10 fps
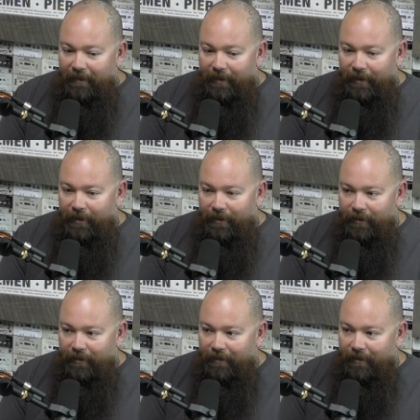just
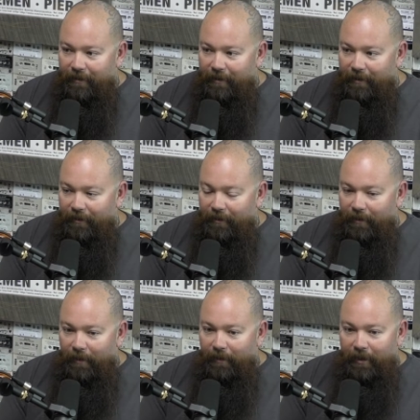your
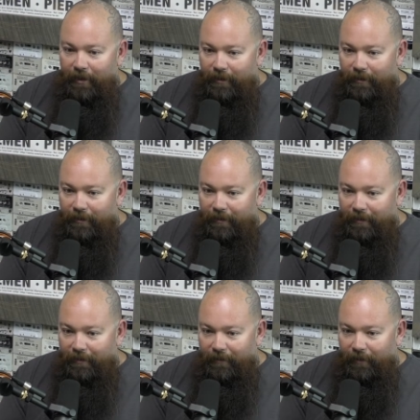people that you
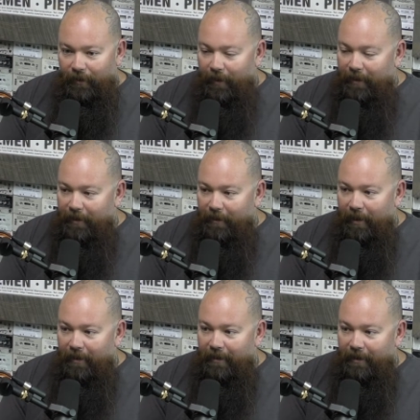were crazy
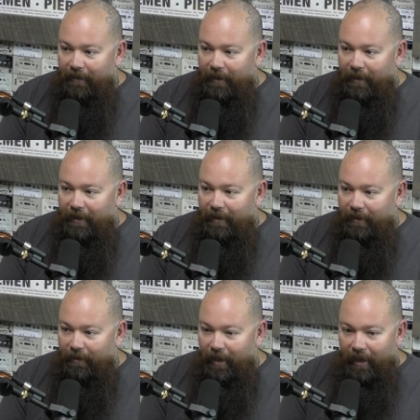about on TV and
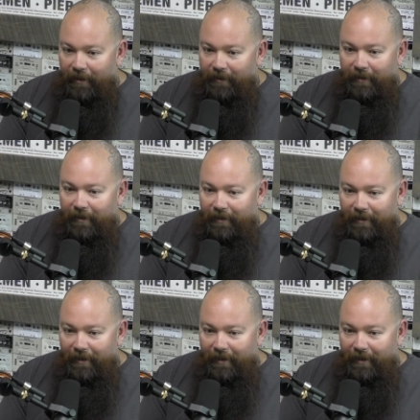your idols, and